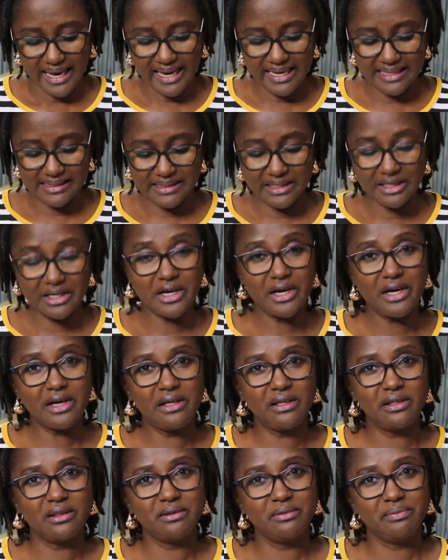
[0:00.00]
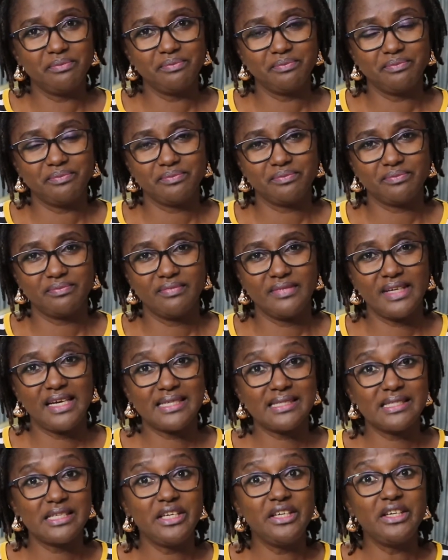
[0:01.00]
as a girl,
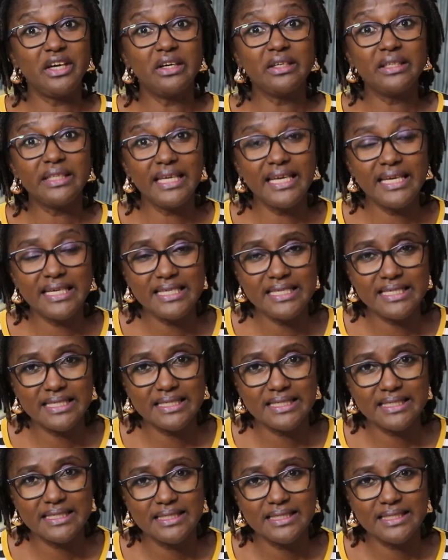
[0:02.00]
as a young lady,